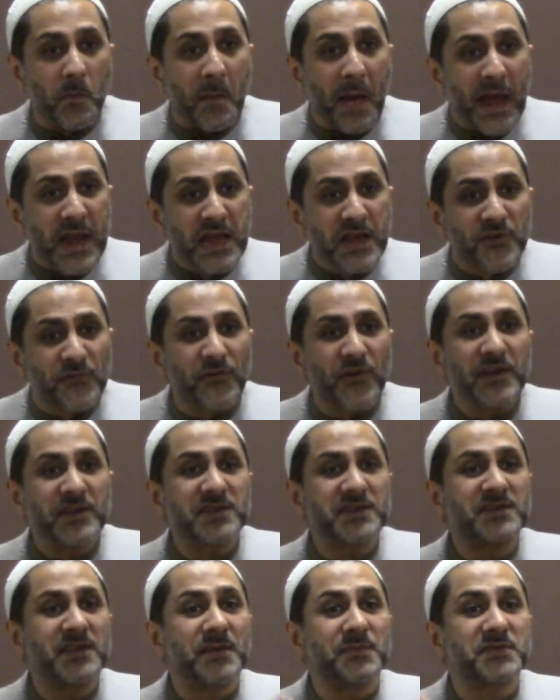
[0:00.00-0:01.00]

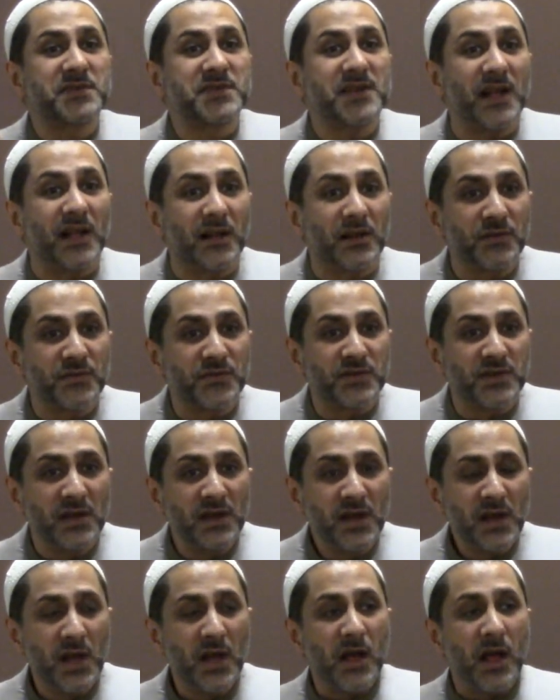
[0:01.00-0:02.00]
manifest themselves.
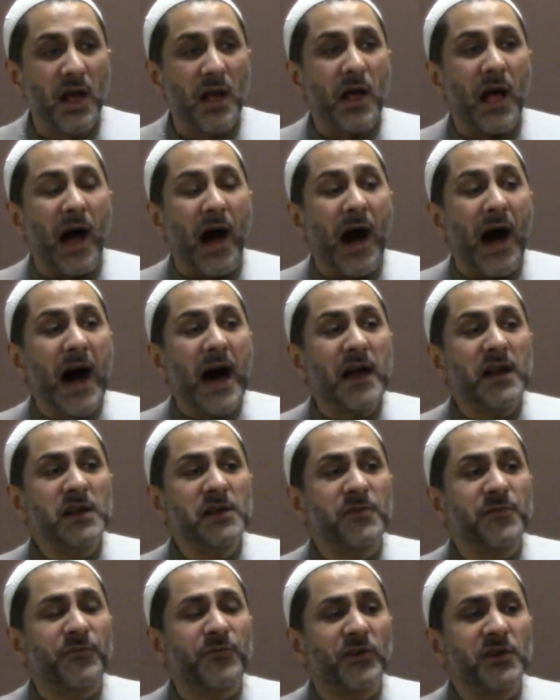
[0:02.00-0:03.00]

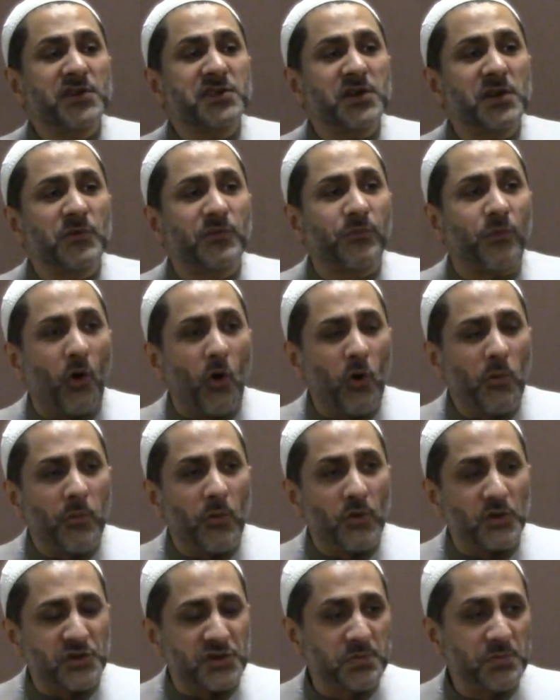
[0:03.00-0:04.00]
Arif first and
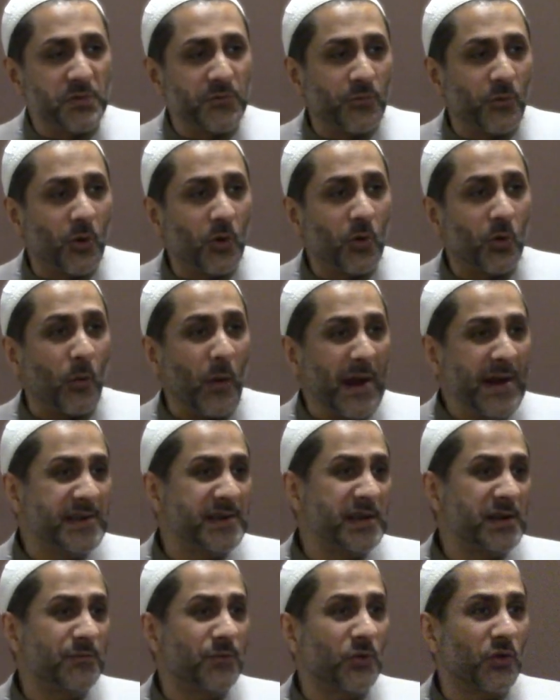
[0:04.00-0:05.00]
foremost, before
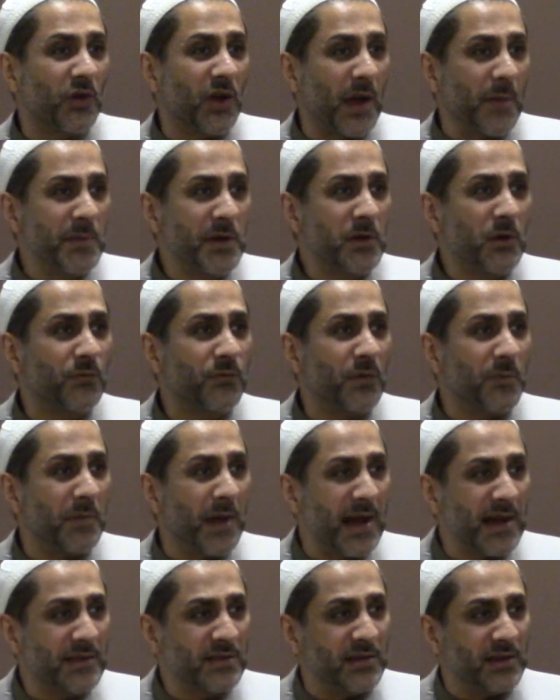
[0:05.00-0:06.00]
waiting for the coming of a
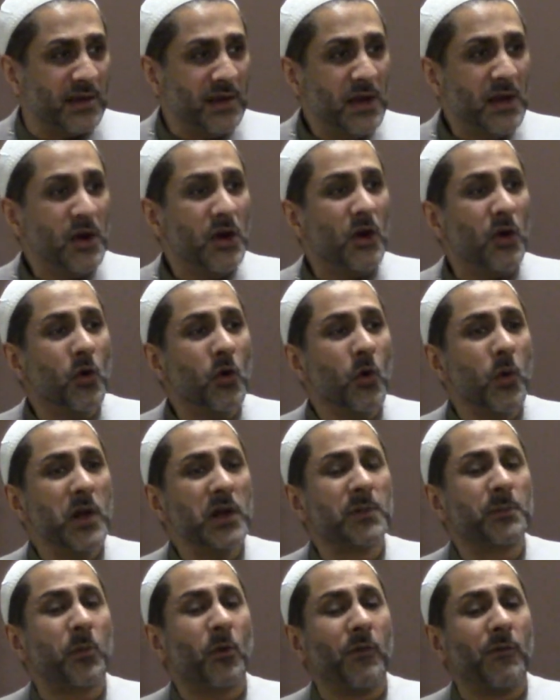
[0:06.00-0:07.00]
Mahdi who
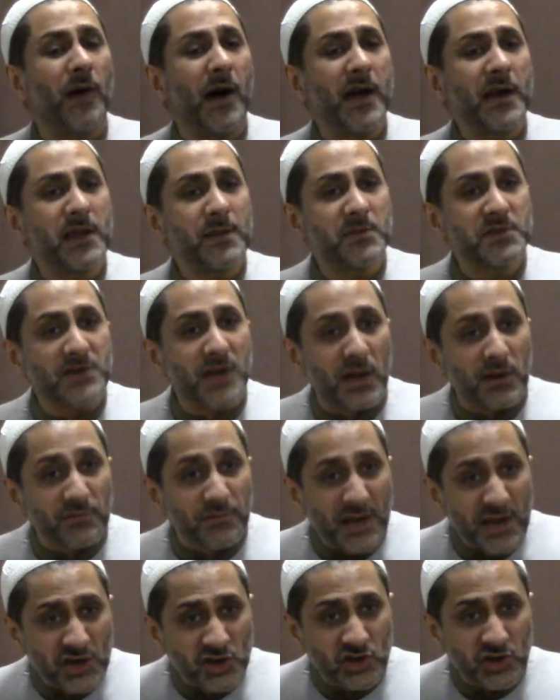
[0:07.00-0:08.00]
will provide him
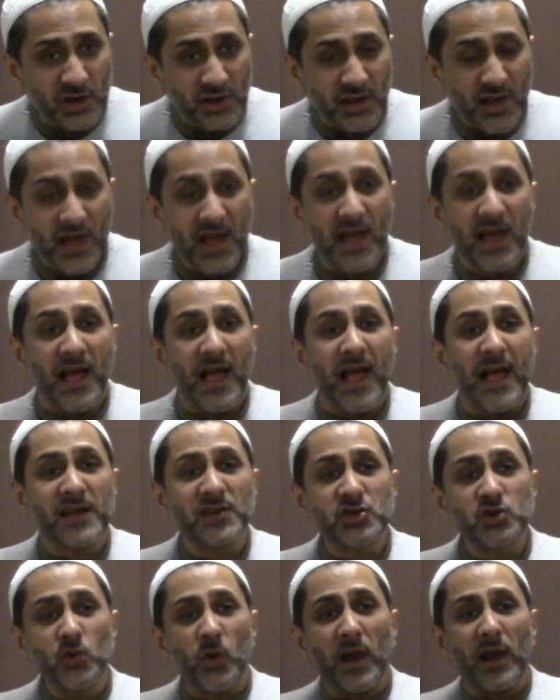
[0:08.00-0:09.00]
salvation,
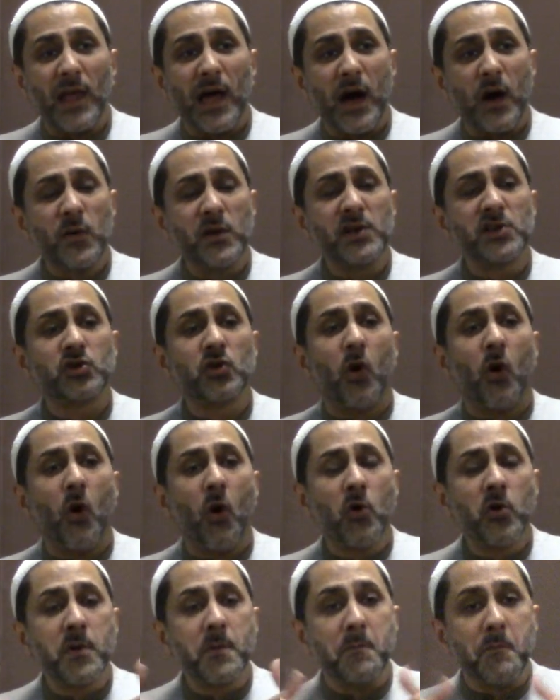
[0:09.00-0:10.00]
has to allow his
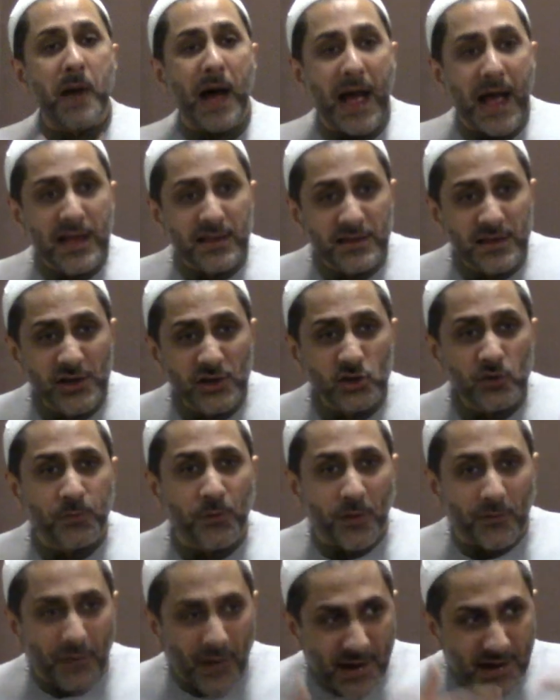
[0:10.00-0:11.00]
own Mahdi to
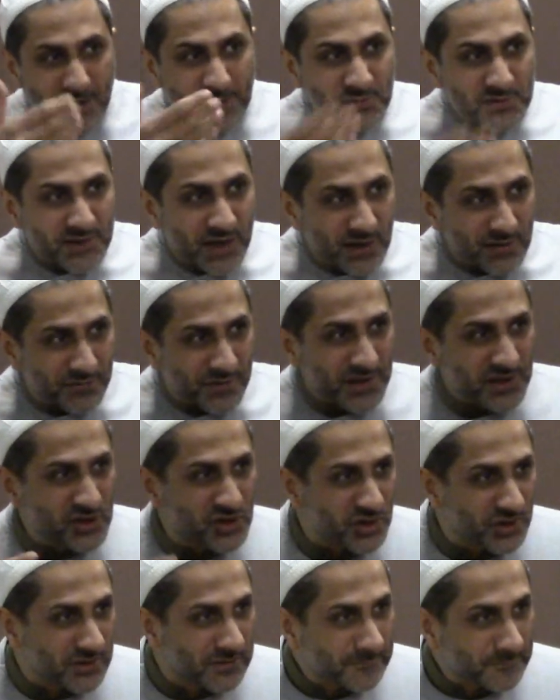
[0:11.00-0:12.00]
provide him
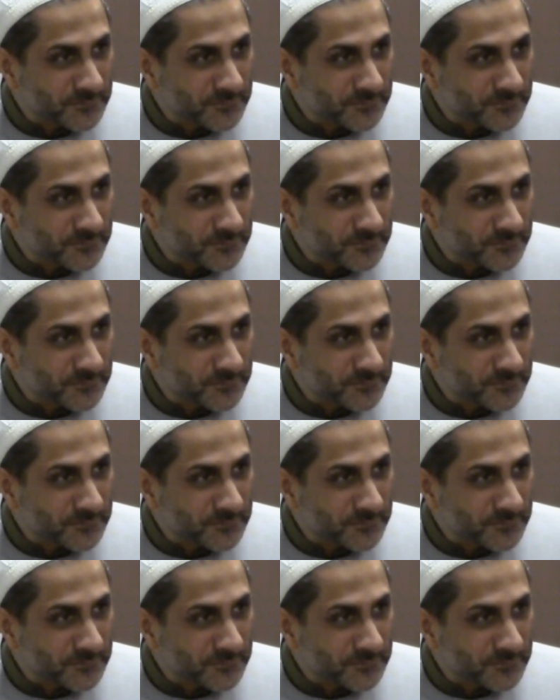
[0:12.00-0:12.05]
salvation.